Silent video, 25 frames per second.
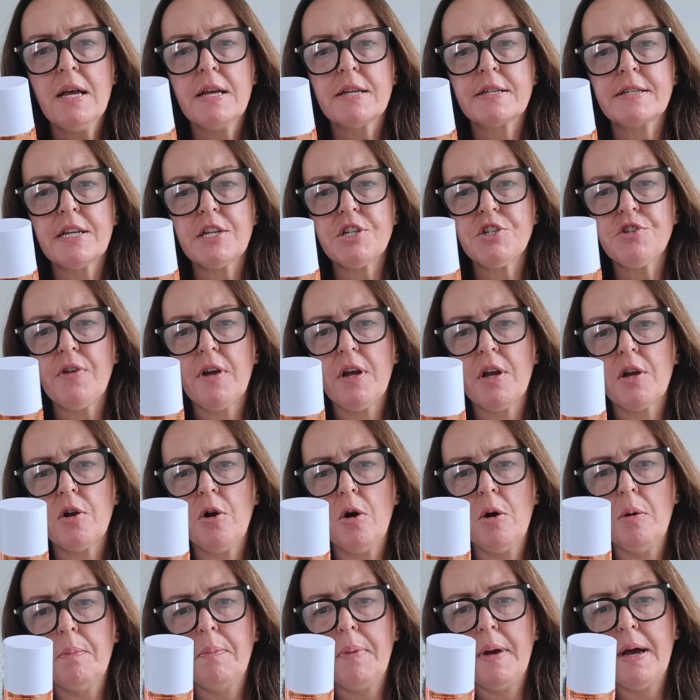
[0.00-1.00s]
saturate a
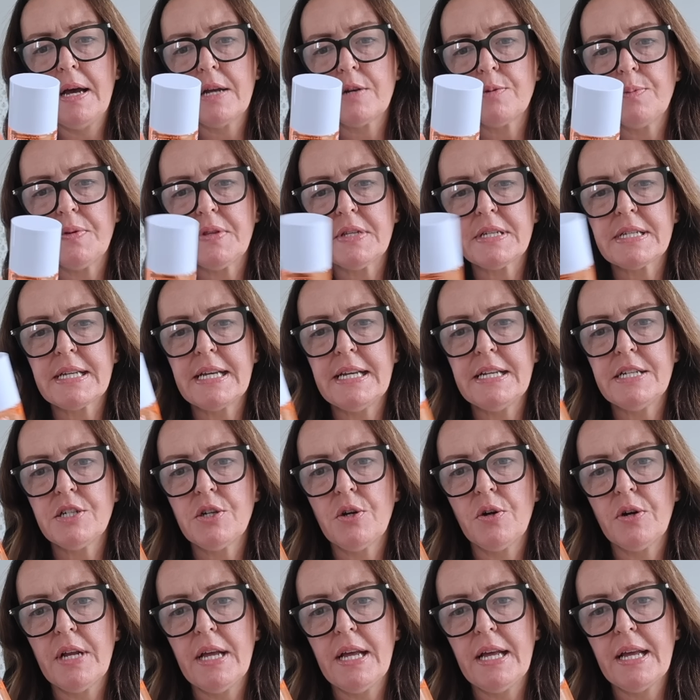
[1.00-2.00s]
cotton pad with a skin
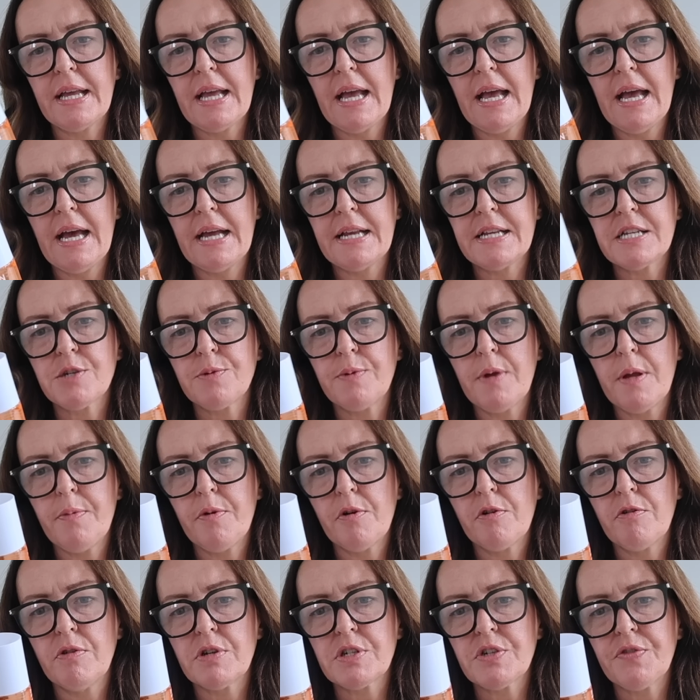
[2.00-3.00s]
tonic and sweep
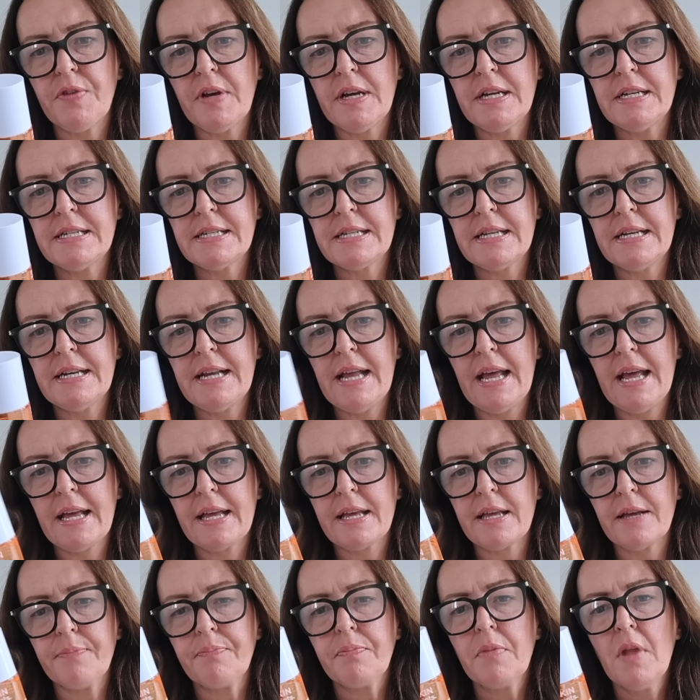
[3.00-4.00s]
across face and
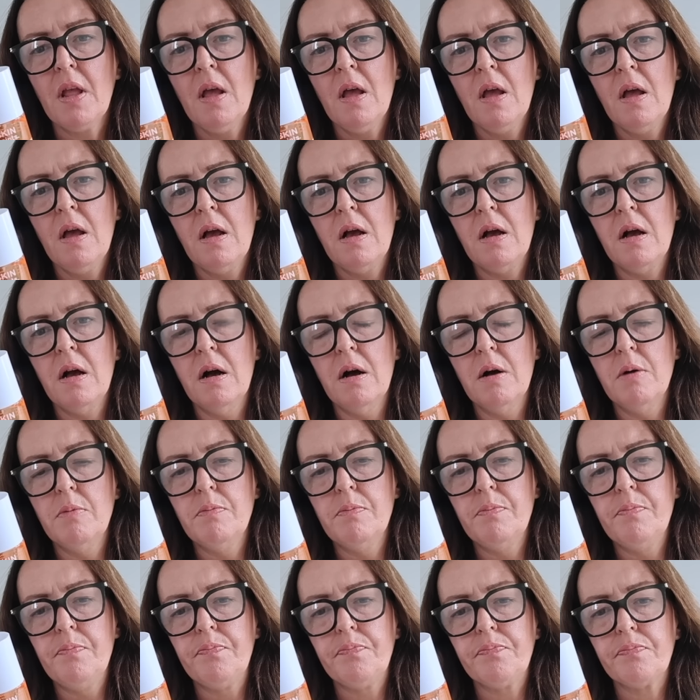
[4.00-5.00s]
neck.
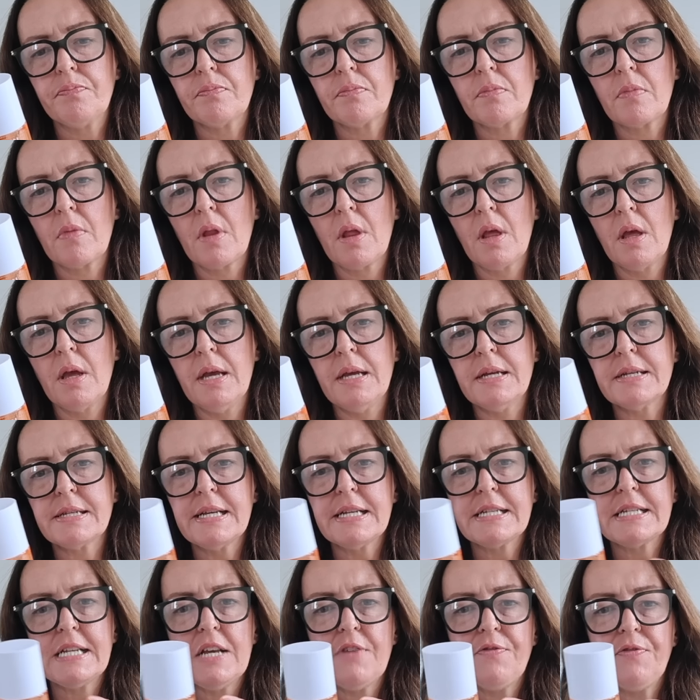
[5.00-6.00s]
It
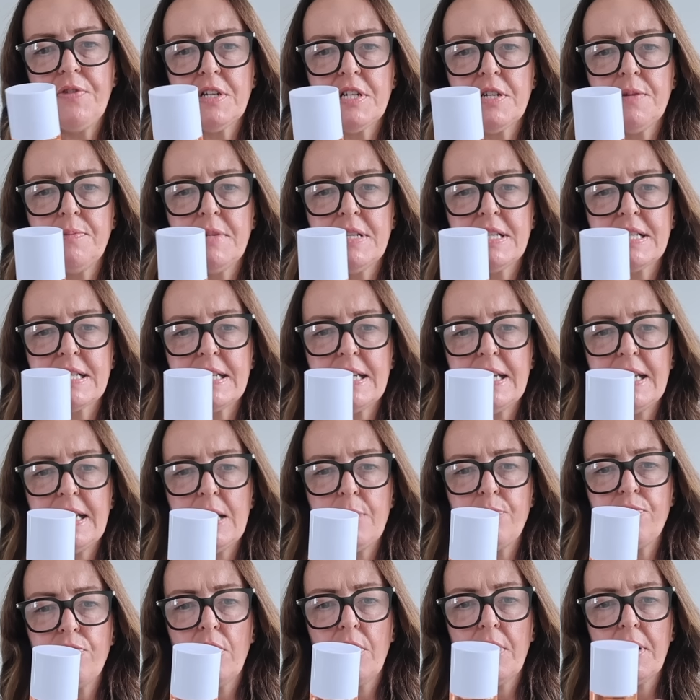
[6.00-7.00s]
says here, vitamin
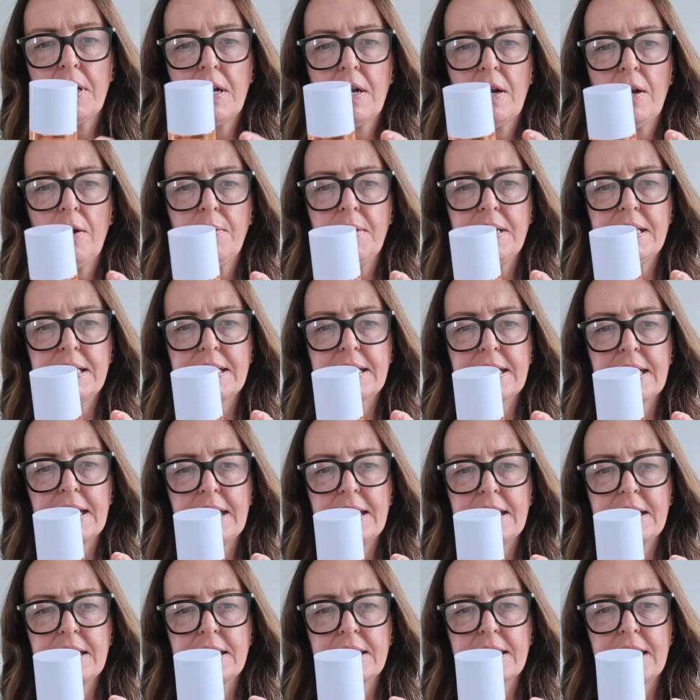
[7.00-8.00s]
C, bright glowing
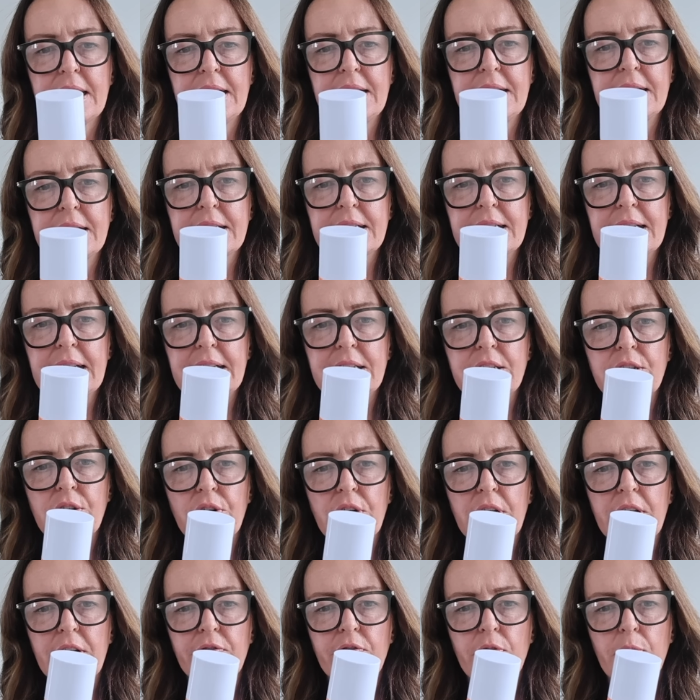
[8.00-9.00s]
skin saint skin
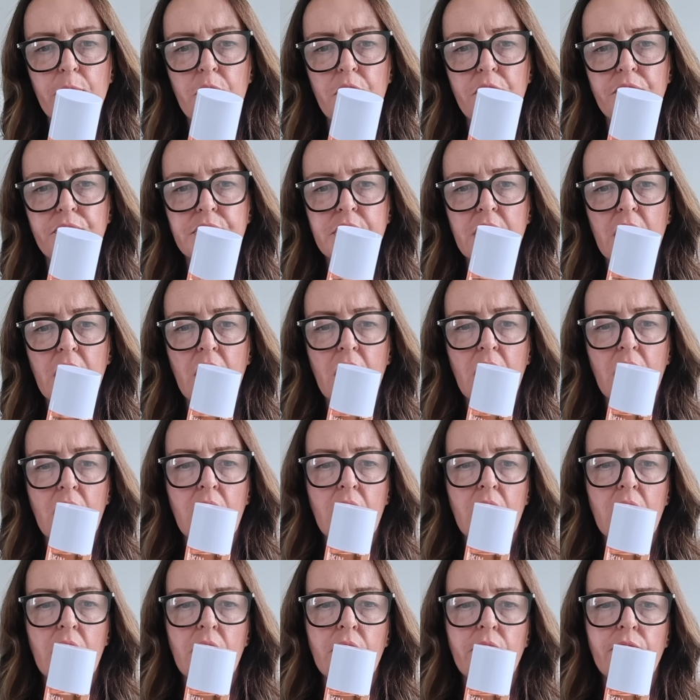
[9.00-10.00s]
tonic, removes
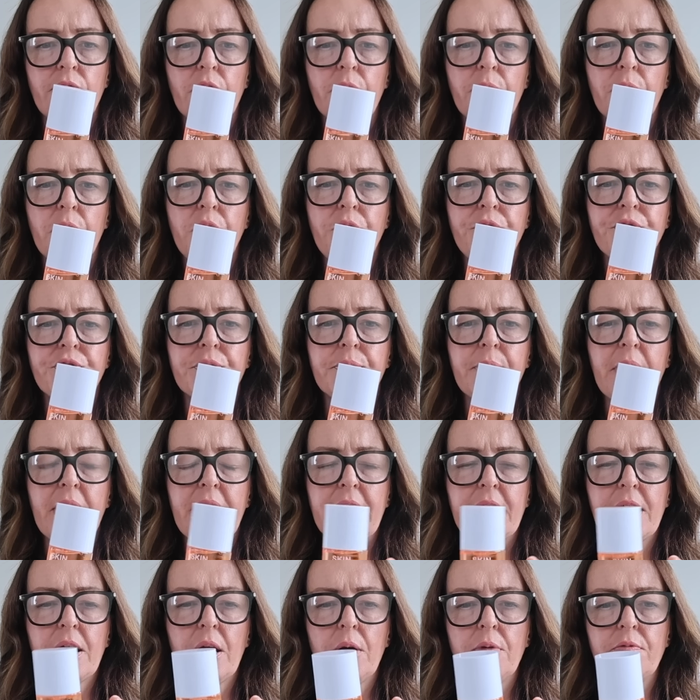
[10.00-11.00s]

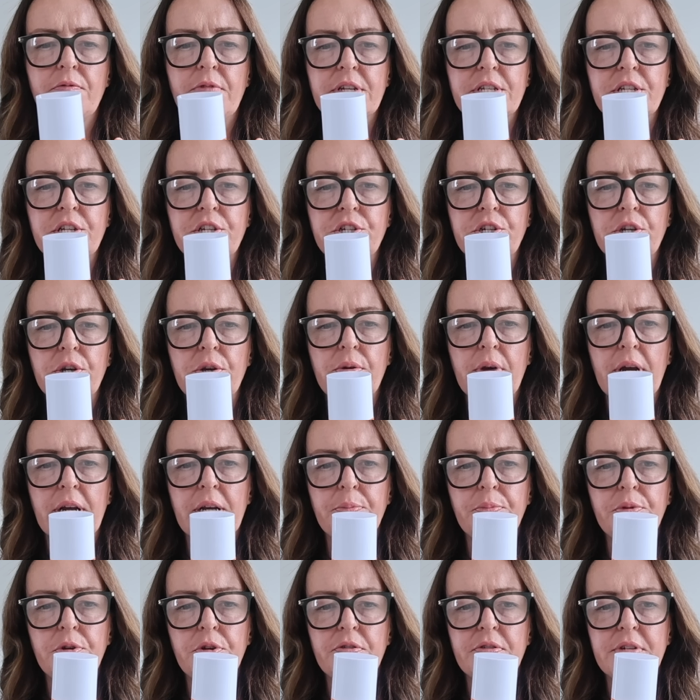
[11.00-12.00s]
makeup residue and
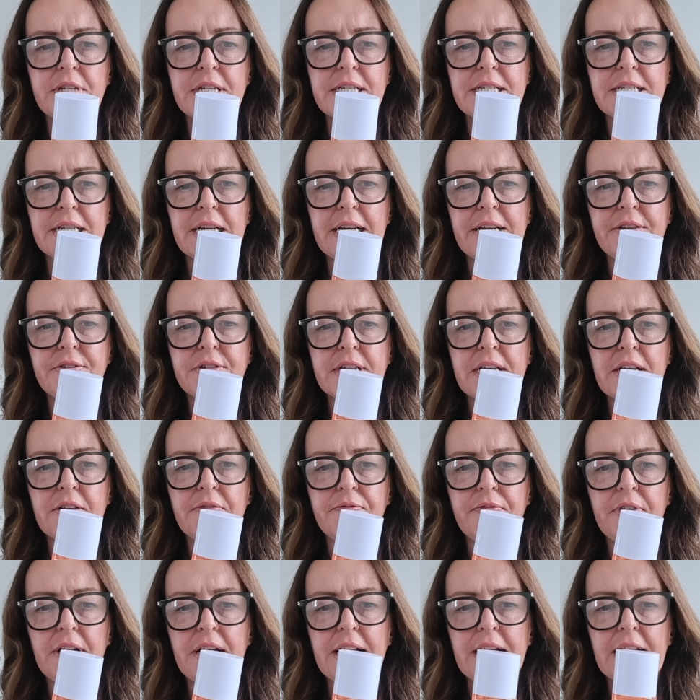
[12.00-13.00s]
impurities to leave
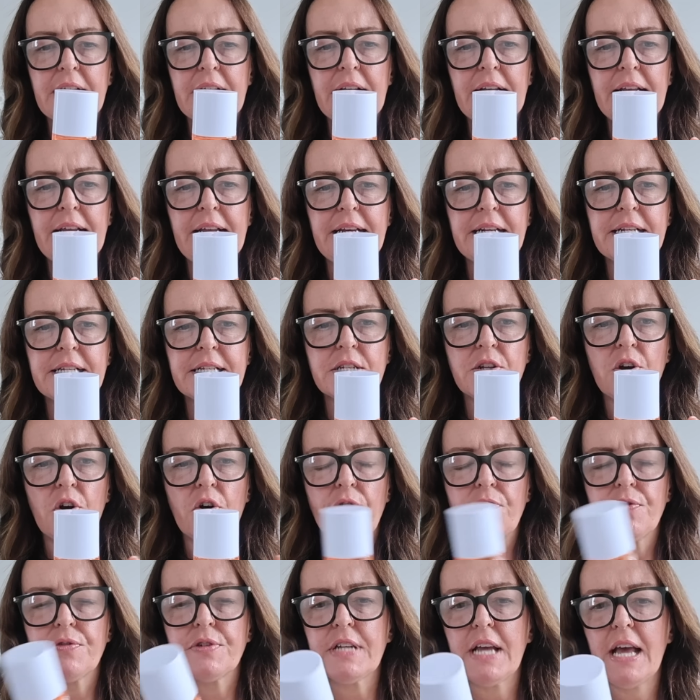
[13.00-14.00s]
skin feeling clean,
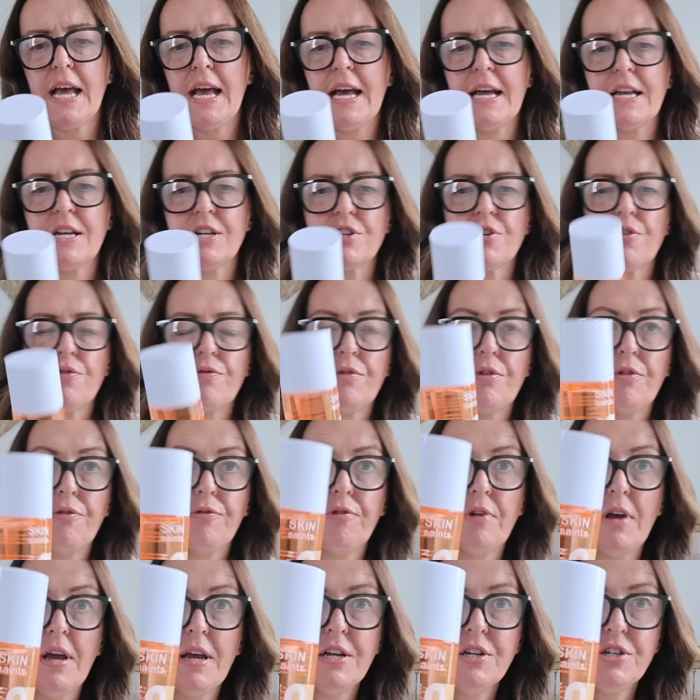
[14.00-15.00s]
soft and
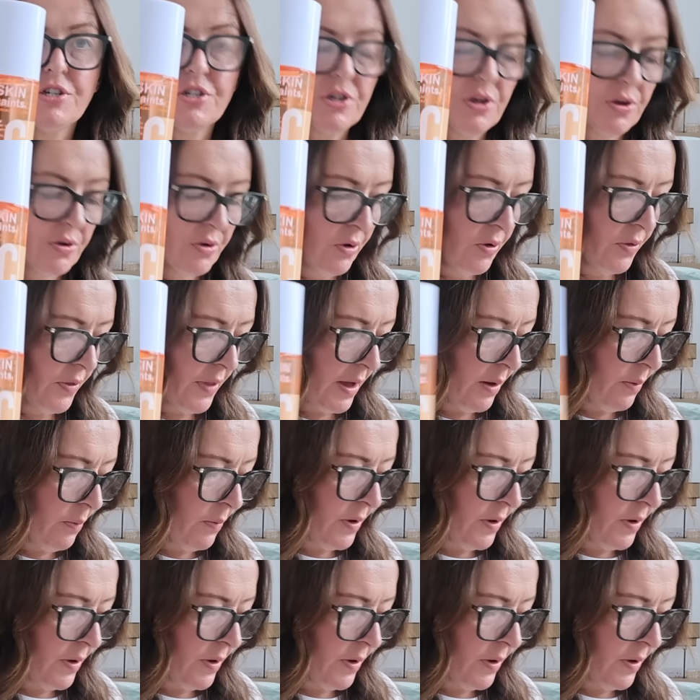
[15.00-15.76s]
refreshed. So I've got that